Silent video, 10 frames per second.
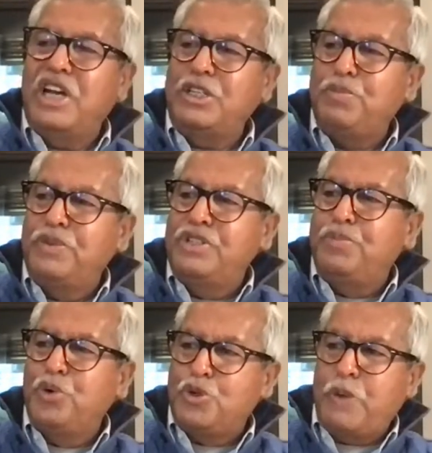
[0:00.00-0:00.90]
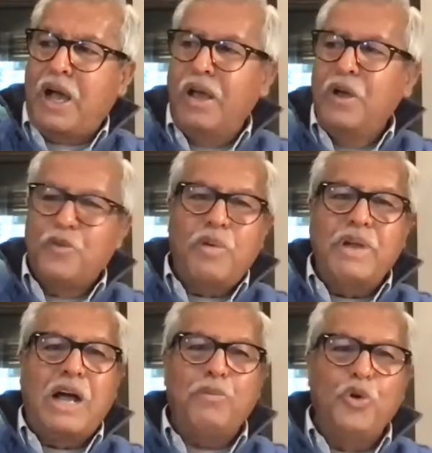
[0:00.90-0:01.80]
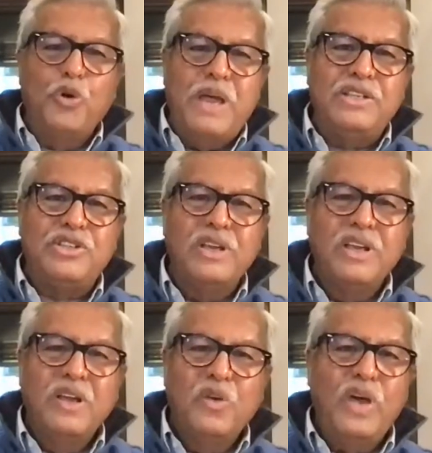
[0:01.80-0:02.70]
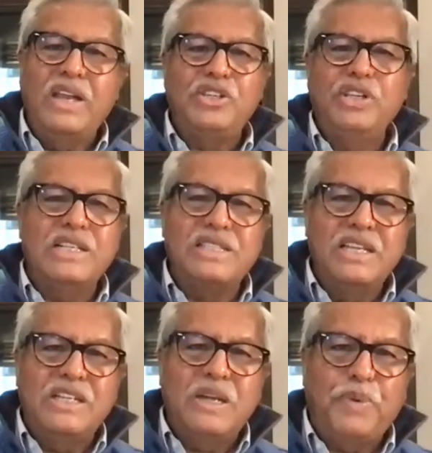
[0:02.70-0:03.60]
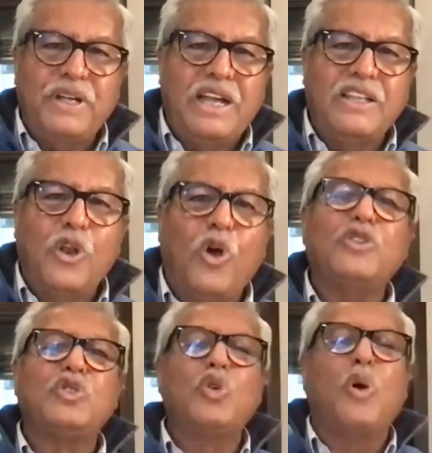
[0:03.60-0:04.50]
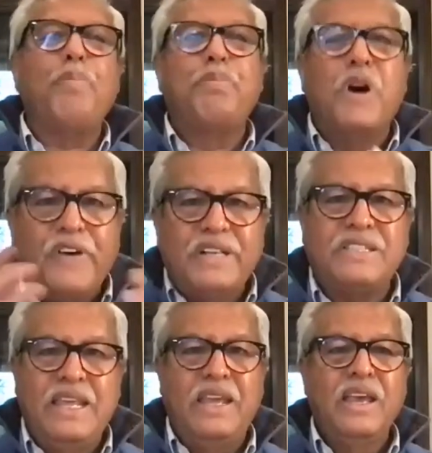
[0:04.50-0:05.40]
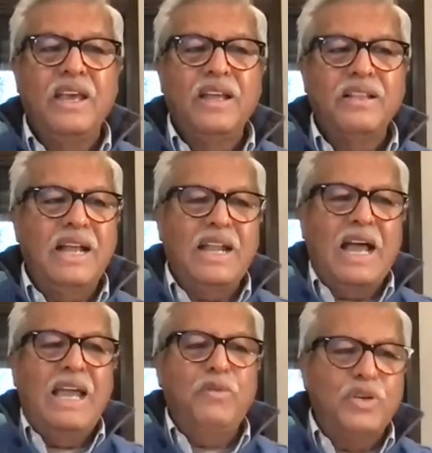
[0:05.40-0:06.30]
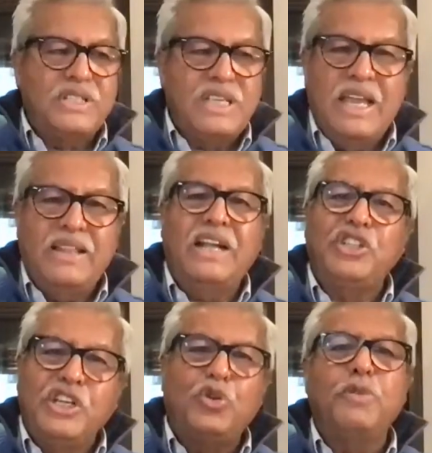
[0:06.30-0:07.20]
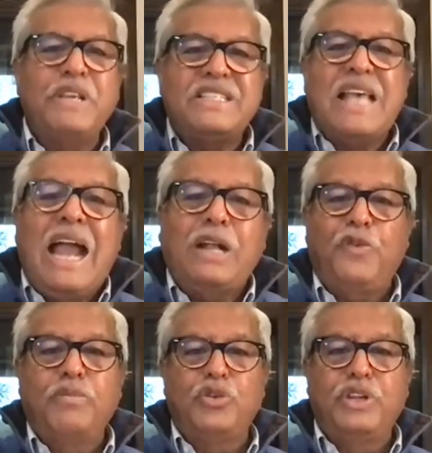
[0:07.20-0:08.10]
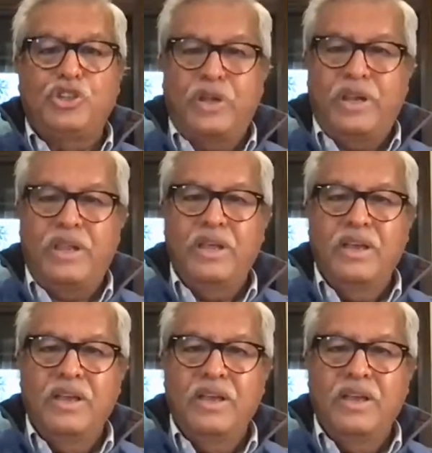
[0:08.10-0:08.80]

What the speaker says: Pushpa from Nagpur bench, where she has interpreted the law so perversely that I would say that she should be sacked from judiciary.